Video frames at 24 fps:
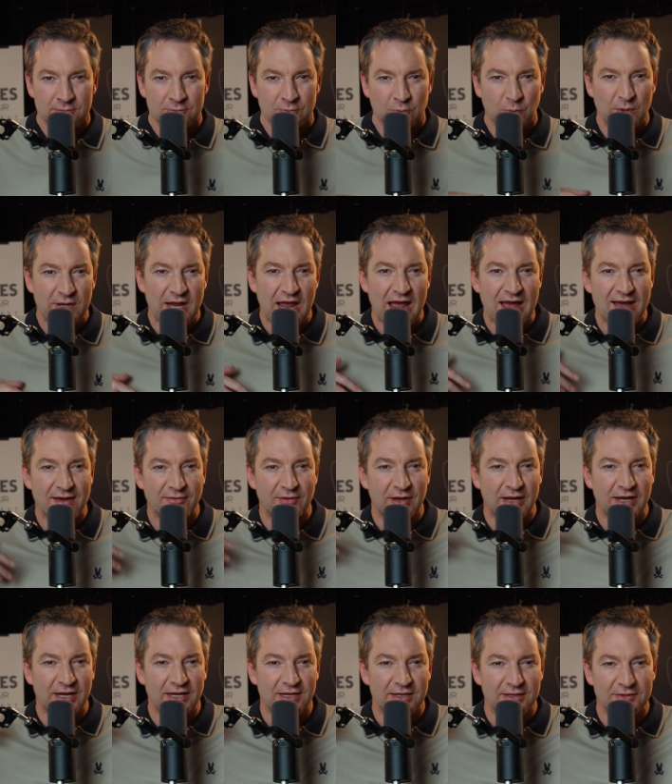we have
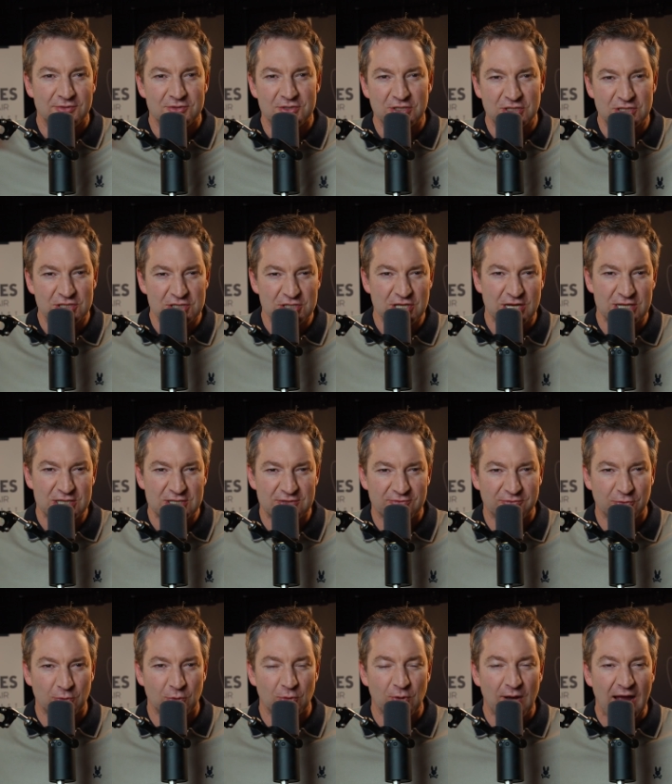a
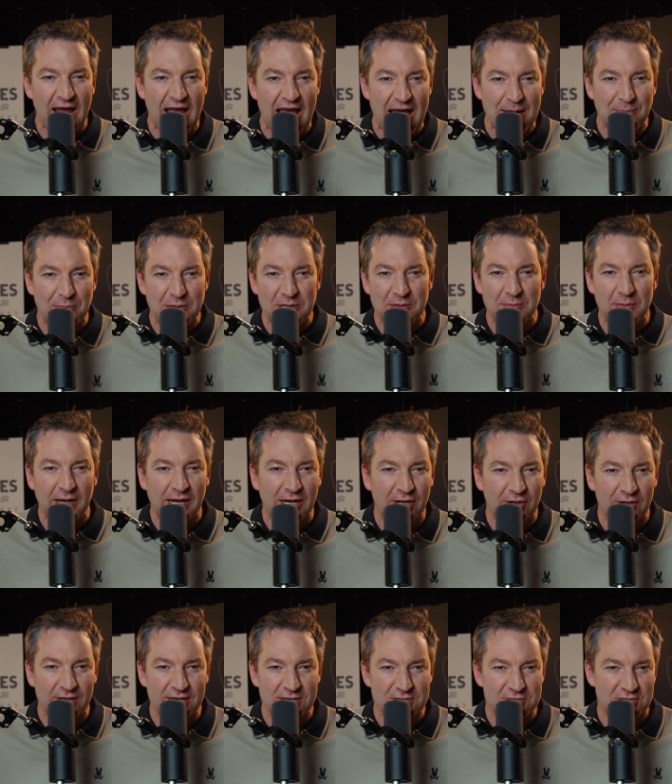successful, happy
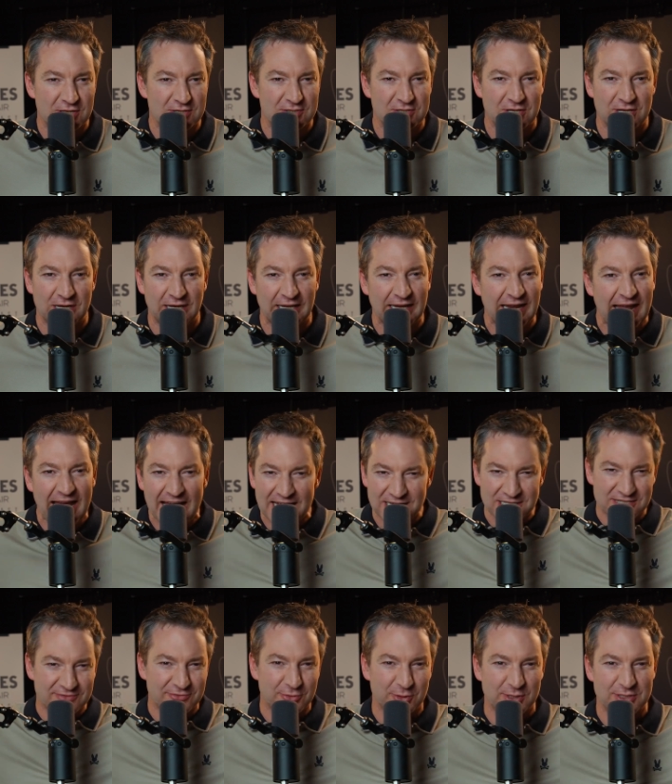marriage that's going to last for